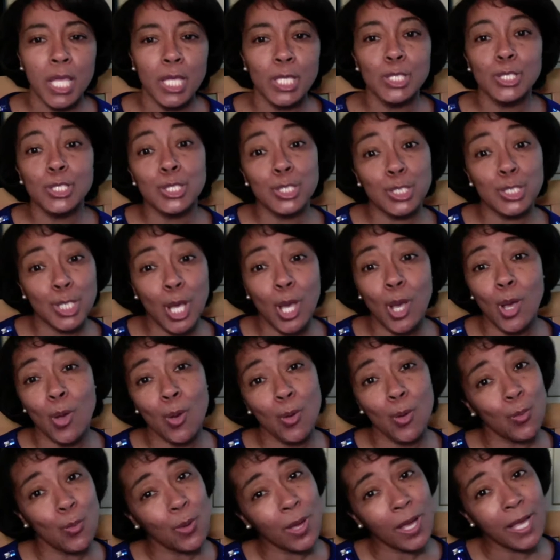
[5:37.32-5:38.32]
And
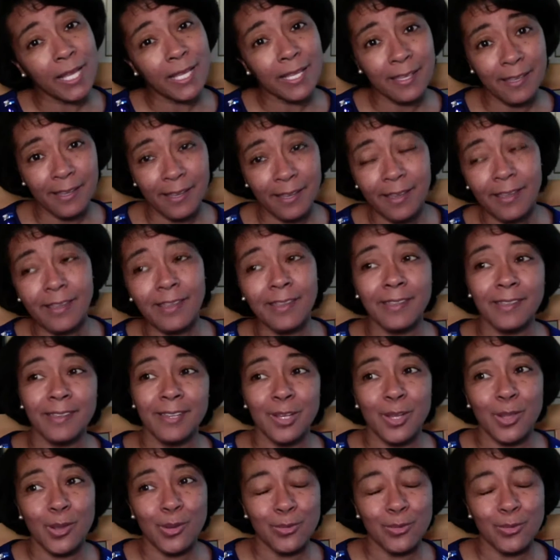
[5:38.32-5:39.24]
so again,